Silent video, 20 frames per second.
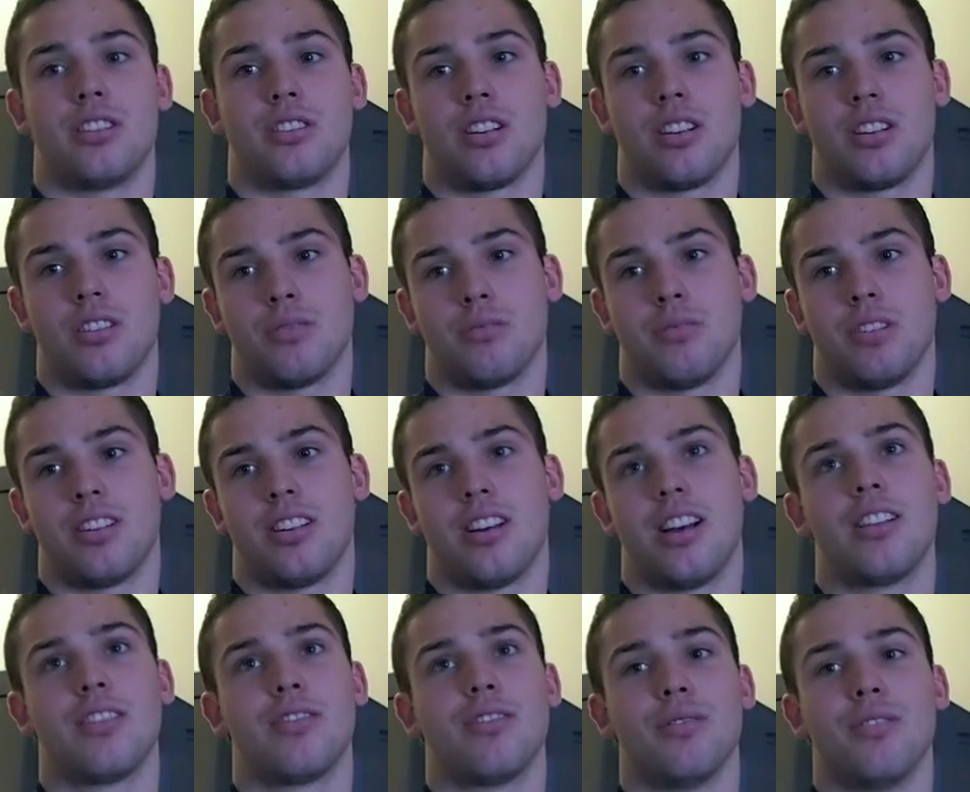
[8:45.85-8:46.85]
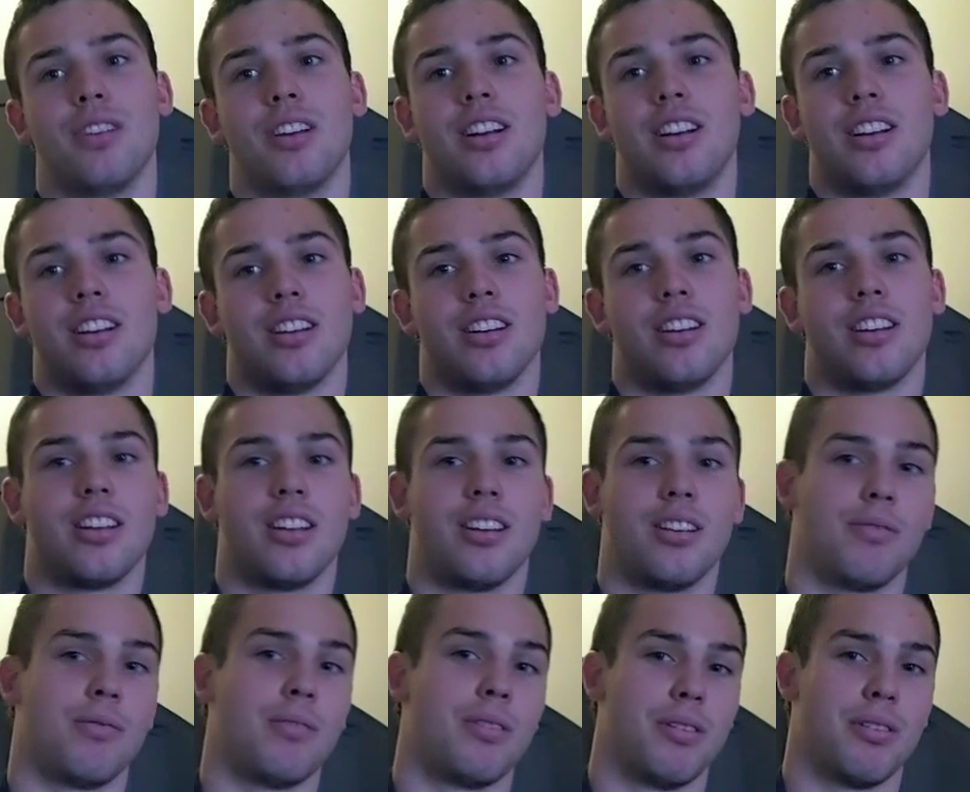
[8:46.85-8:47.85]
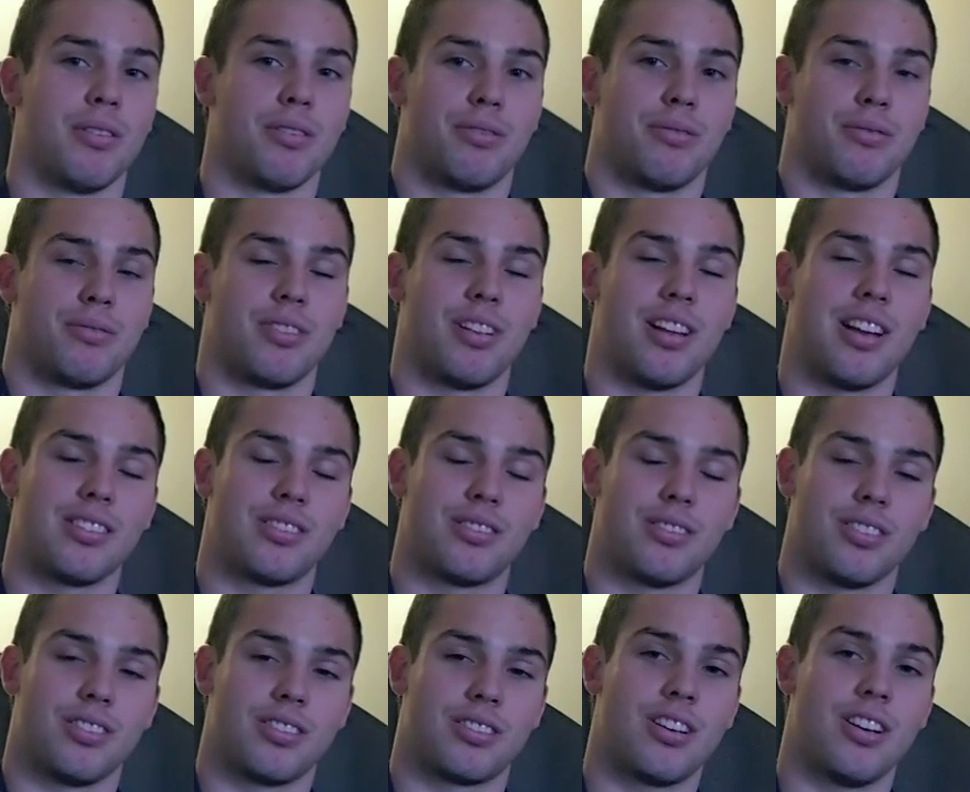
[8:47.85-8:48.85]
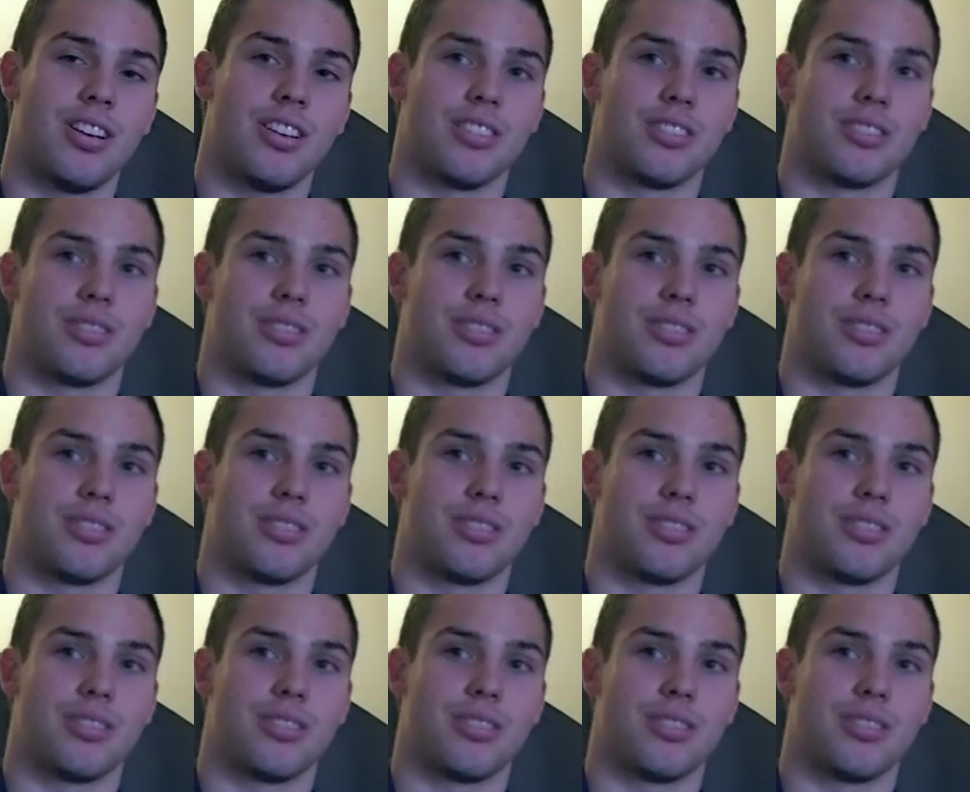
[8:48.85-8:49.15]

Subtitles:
because my dad's from England and my mom's from Scotland,